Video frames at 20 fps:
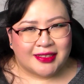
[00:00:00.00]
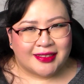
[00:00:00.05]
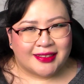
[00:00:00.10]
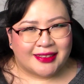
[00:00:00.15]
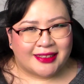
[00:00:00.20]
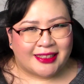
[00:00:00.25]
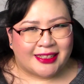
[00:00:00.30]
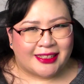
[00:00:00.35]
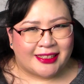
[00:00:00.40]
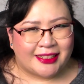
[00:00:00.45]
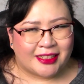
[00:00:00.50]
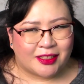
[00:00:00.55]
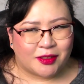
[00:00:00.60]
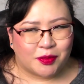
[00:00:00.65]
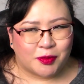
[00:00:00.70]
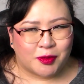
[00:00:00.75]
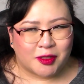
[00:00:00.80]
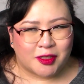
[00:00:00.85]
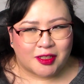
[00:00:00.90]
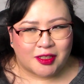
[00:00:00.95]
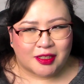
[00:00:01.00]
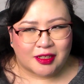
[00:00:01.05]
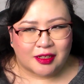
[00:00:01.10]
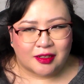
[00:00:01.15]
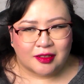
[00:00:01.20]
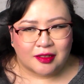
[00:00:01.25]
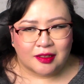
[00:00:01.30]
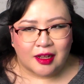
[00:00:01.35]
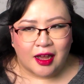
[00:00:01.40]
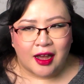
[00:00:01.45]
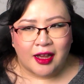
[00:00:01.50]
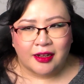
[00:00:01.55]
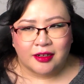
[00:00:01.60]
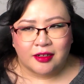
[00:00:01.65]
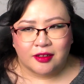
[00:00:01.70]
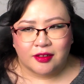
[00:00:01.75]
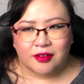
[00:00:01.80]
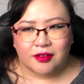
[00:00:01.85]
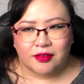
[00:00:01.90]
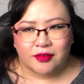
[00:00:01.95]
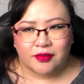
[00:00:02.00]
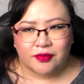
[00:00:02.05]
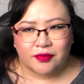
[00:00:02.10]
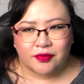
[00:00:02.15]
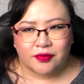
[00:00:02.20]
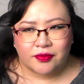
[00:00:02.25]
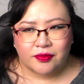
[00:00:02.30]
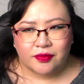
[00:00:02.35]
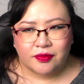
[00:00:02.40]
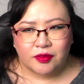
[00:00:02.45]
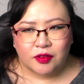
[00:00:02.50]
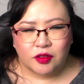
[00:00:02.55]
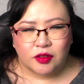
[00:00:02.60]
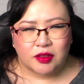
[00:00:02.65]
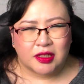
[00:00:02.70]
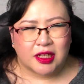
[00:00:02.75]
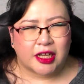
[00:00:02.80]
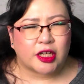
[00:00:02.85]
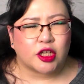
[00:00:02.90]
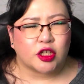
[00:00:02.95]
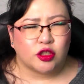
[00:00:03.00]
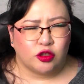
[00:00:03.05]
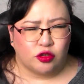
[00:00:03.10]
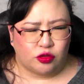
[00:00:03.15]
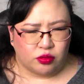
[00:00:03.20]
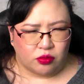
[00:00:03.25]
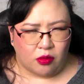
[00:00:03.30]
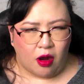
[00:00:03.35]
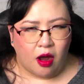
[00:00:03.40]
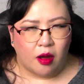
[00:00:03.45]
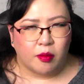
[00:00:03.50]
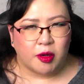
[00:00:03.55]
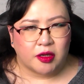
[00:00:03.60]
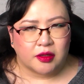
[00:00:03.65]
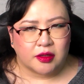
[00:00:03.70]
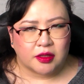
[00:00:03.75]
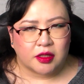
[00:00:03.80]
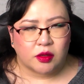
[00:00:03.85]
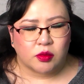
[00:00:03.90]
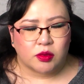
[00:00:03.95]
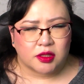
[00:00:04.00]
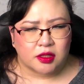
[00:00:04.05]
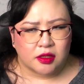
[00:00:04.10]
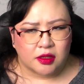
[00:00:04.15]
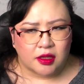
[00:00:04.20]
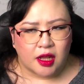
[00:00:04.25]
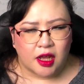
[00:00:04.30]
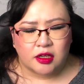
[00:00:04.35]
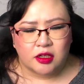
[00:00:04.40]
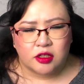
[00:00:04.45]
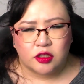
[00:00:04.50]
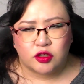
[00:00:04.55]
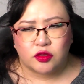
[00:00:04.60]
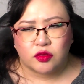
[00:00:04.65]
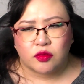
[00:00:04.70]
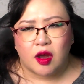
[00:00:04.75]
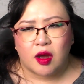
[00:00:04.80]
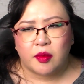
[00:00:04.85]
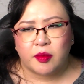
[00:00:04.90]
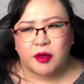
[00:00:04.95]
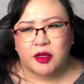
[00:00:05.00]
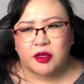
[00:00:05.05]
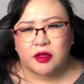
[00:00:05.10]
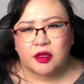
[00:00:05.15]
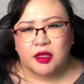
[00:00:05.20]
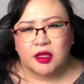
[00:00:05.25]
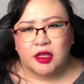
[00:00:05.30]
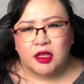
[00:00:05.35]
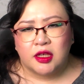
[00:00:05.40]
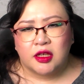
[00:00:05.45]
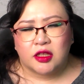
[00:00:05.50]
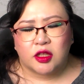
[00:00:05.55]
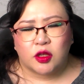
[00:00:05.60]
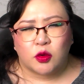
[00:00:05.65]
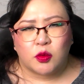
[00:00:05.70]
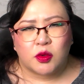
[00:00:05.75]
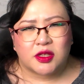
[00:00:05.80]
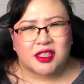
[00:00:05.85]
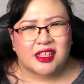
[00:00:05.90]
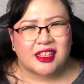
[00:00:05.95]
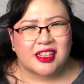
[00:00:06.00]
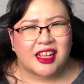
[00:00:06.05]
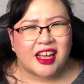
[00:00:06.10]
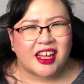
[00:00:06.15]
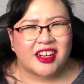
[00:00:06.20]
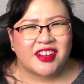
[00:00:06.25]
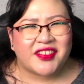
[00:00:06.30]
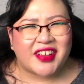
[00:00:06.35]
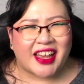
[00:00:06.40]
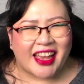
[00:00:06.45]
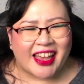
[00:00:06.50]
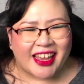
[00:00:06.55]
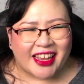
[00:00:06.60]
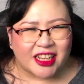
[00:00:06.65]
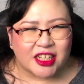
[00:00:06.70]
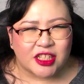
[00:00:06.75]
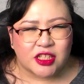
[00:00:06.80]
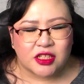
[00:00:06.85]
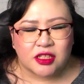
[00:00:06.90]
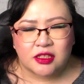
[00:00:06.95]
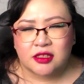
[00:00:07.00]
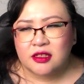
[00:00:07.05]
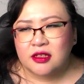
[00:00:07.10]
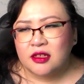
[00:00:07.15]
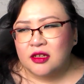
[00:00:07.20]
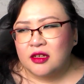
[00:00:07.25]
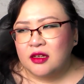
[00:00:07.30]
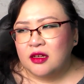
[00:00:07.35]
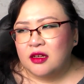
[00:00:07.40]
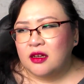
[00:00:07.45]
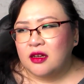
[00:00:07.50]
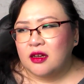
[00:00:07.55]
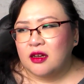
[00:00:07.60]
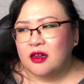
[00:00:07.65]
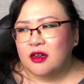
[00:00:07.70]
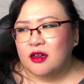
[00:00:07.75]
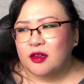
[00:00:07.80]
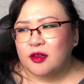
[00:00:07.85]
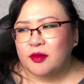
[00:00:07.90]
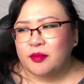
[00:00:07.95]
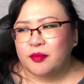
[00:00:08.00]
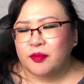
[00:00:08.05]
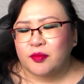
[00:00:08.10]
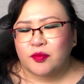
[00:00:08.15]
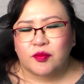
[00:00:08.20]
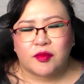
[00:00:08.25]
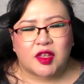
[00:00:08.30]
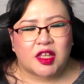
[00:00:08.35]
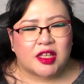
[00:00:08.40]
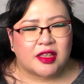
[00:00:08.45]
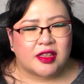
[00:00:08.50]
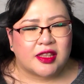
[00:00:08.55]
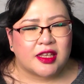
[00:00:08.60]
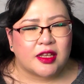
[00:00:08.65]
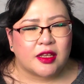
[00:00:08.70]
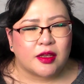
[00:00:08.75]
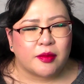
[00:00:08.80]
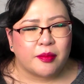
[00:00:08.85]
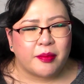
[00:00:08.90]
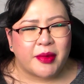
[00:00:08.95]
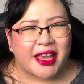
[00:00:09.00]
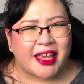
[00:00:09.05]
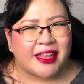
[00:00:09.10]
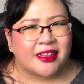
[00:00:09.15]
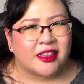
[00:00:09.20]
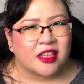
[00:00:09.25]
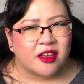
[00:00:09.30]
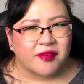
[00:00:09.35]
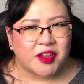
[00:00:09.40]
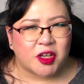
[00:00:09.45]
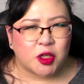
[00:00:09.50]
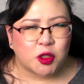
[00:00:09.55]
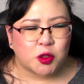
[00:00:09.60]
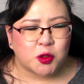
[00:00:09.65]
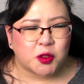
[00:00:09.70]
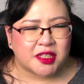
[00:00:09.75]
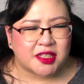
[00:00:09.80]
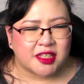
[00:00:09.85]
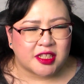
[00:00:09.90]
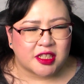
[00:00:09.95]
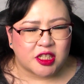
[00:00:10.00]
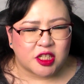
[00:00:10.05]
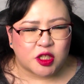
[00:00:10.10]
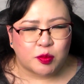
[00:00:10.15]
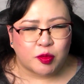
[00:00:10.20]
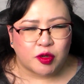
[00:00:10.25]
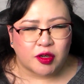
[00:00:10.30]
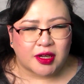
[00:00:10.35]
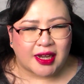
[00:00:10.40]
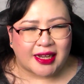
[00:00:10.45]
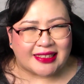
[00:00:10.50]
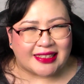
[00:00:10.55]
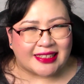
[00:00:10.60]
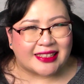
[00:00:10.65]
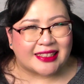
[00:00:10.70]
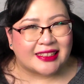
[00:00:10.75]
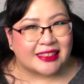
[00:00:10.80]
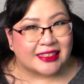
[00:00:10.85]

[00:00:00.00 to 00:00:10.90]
this was a lot of like drama. There was a lot of drama. There was a lot of angst. Um, the main love interest in this book I didn't